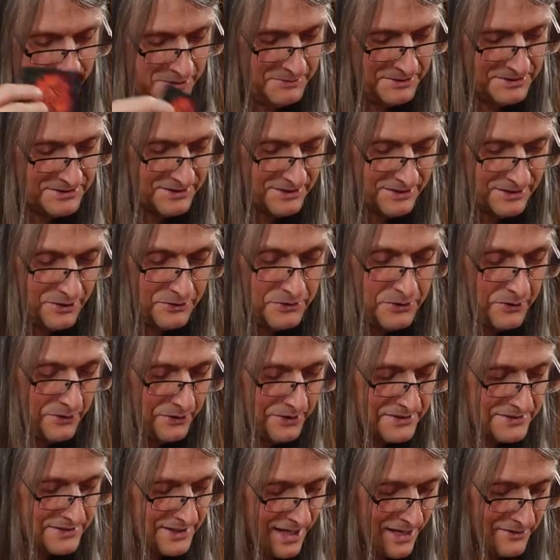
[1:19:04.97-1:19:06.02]
What am I talking? Oh no,
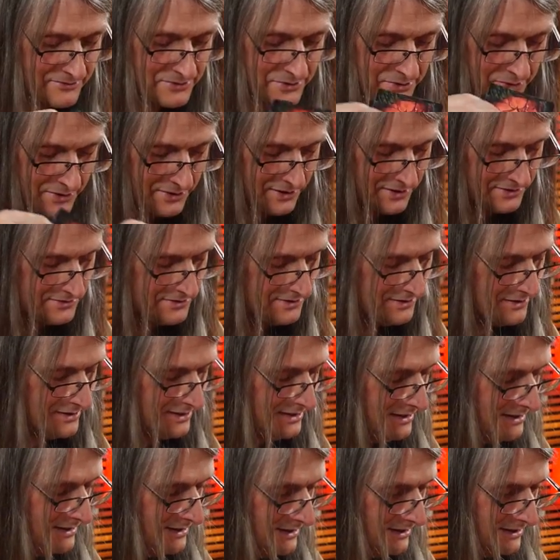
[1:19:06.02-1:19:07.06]
because I have two cards here.
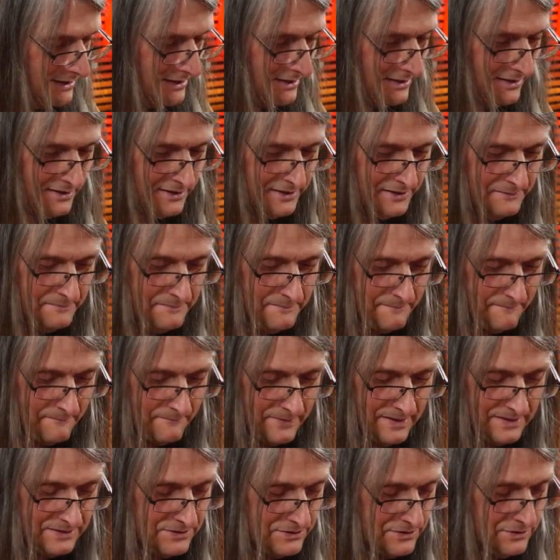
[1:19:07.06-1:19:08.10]
Um,
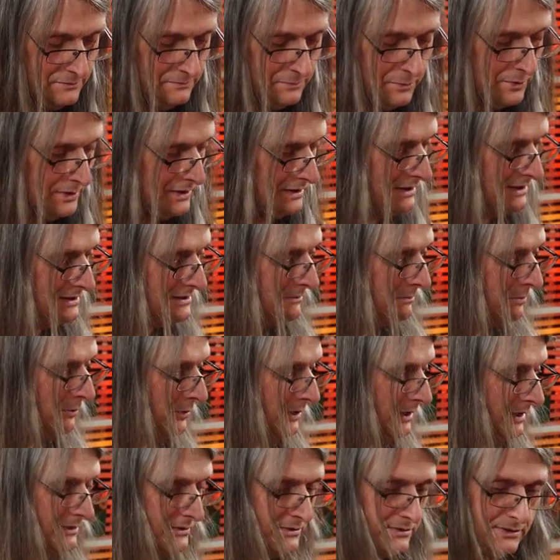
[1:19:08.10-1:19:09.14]
it's two point. It's a
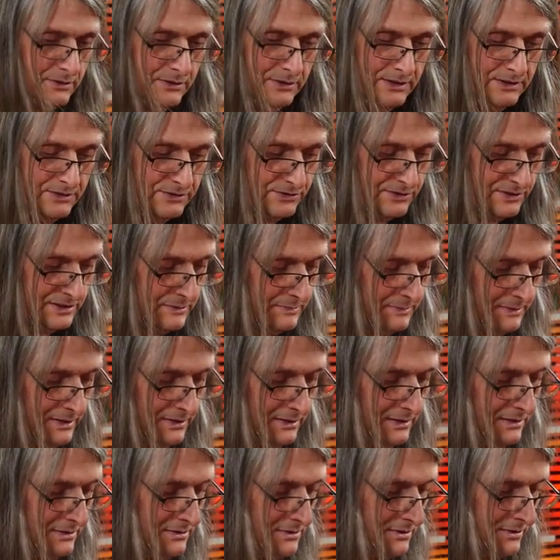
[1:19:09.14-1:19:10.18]
point. So let's just
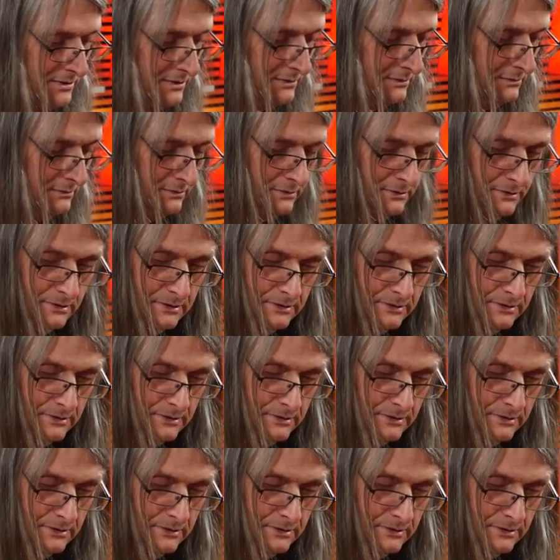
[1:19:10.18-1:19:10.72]
spend these two.